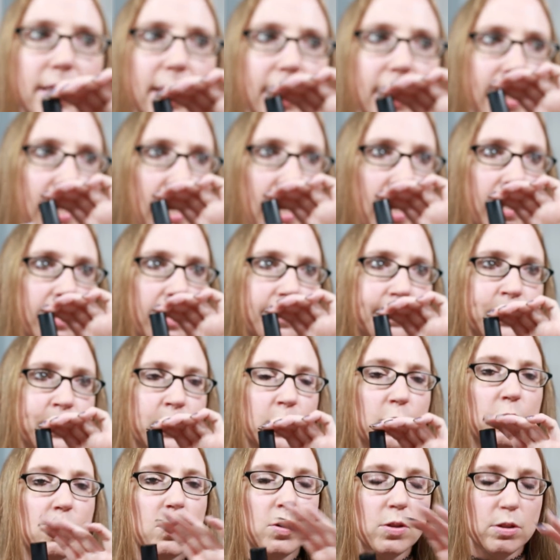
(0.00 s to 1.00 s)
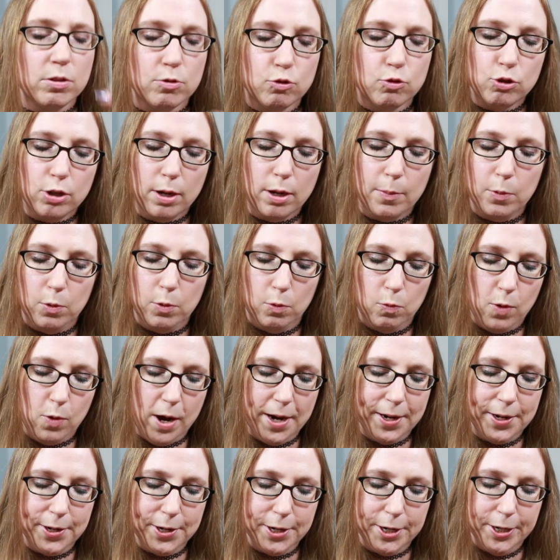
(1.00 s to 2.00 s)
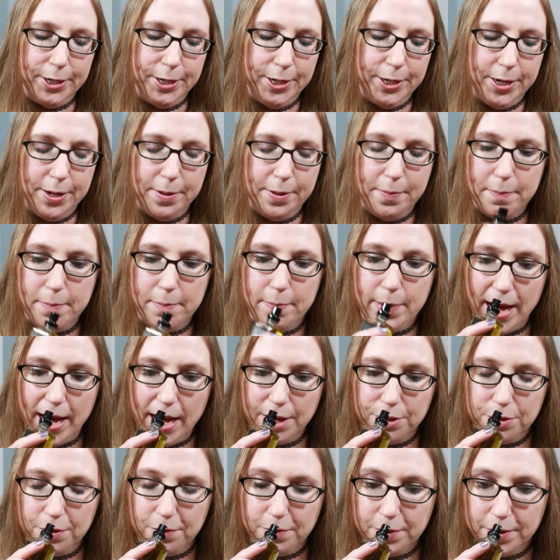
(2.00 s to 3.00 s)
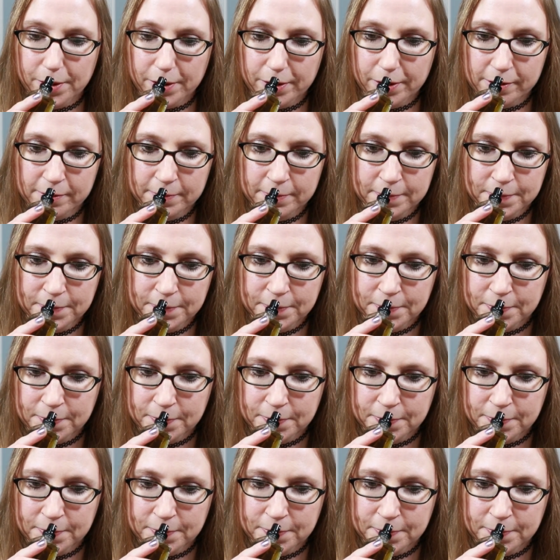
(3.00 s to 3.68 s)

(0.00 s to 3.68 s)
the um, Oil on Troubled Water bath oil.